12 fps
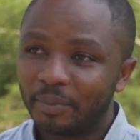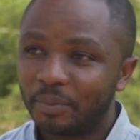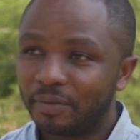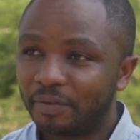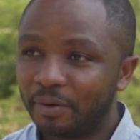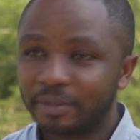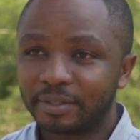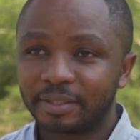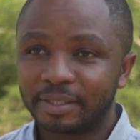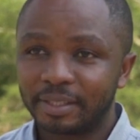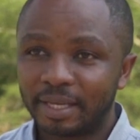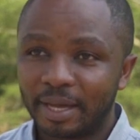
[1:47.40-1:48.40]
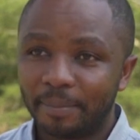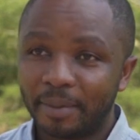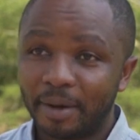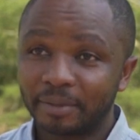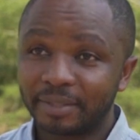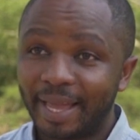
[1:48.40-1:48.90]
we've lost
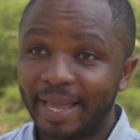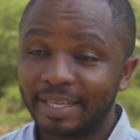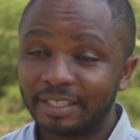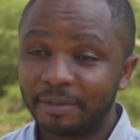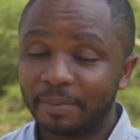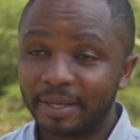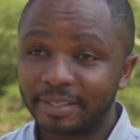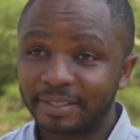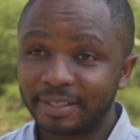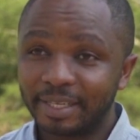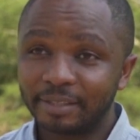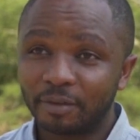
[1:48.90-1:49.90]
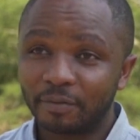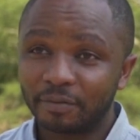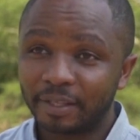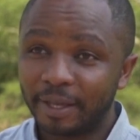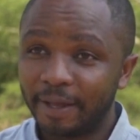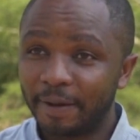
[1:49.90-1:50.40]
about eighty percent
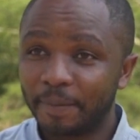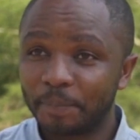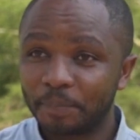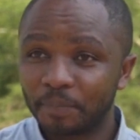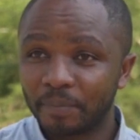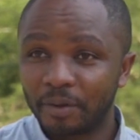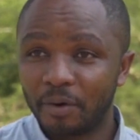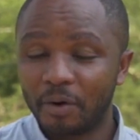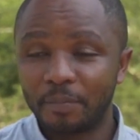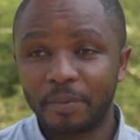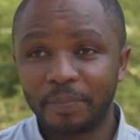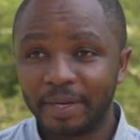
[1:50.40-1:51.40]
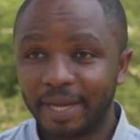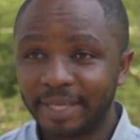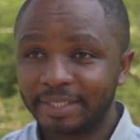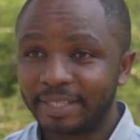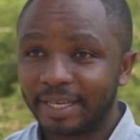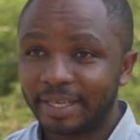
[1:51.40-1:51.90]
of the whole
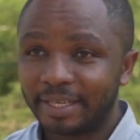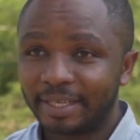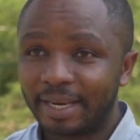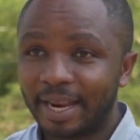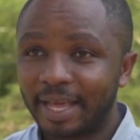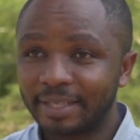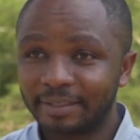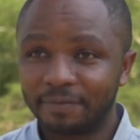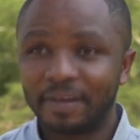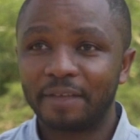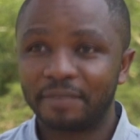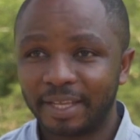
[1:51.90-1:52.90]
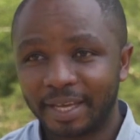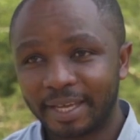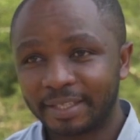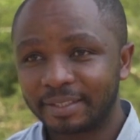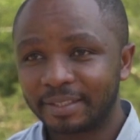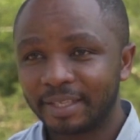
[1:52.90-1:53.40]
population in the last five
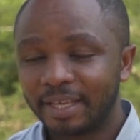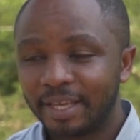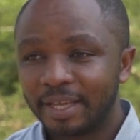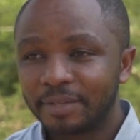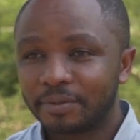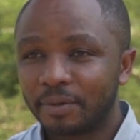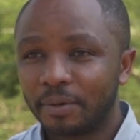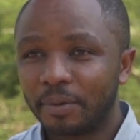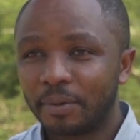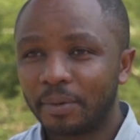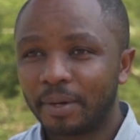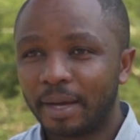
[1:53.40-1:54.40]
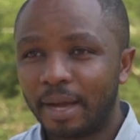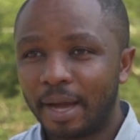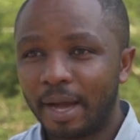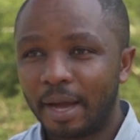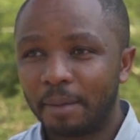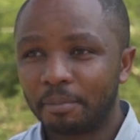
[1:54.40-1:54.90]
decades. So,
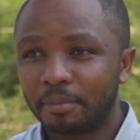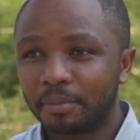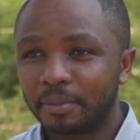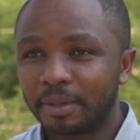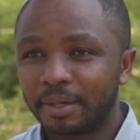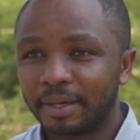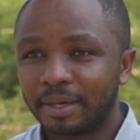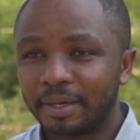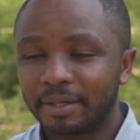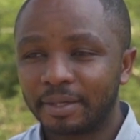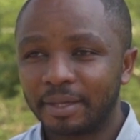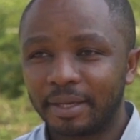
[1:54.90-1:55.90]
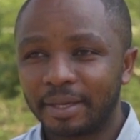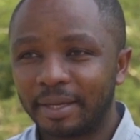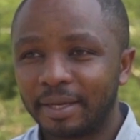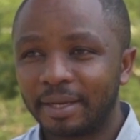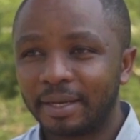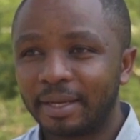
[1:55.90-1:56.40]
um,
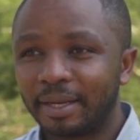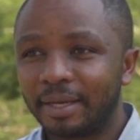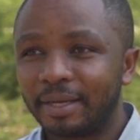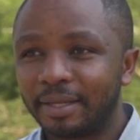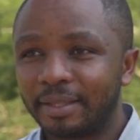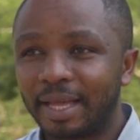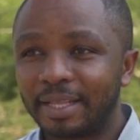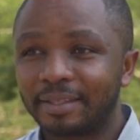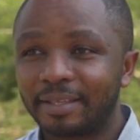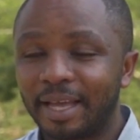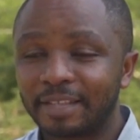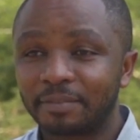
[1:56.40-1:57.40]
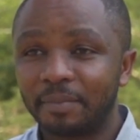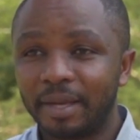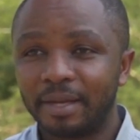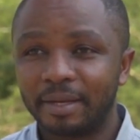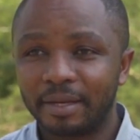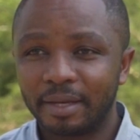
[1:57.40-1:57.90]
and, and that has
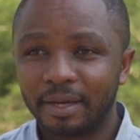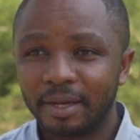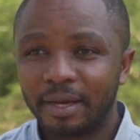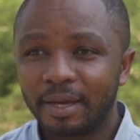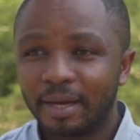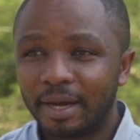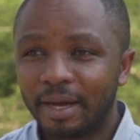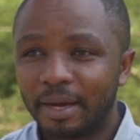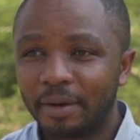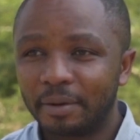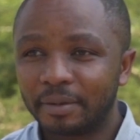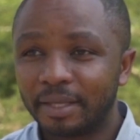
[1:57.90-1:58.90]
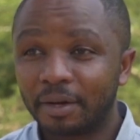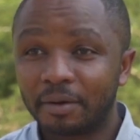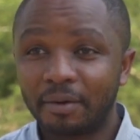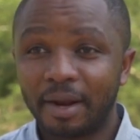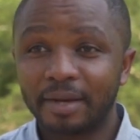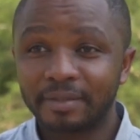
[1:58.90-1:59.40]
meant uh,
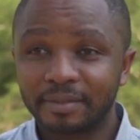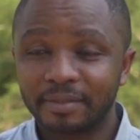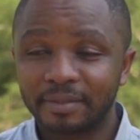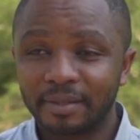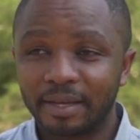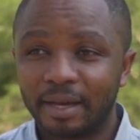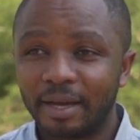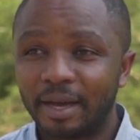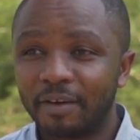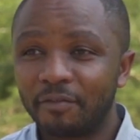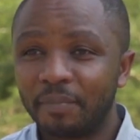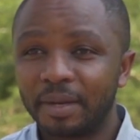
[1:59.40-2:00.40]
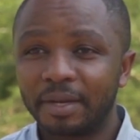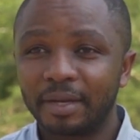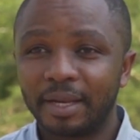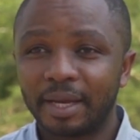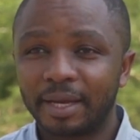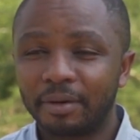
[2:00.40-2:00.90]
the cranes uh, have
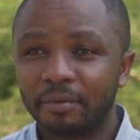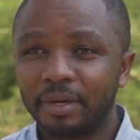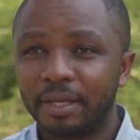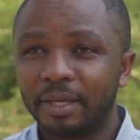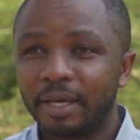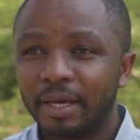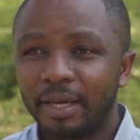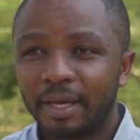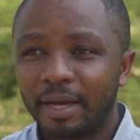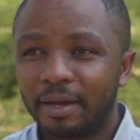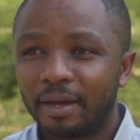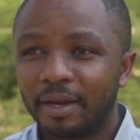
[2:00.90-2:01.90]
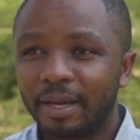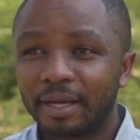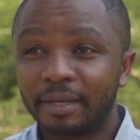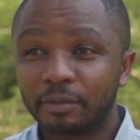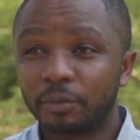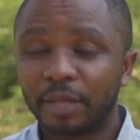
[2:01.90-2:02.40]
been like a really, uh,
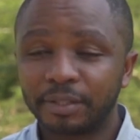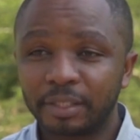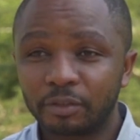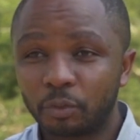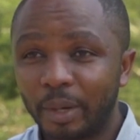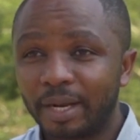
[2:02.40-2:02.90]
like in two thousand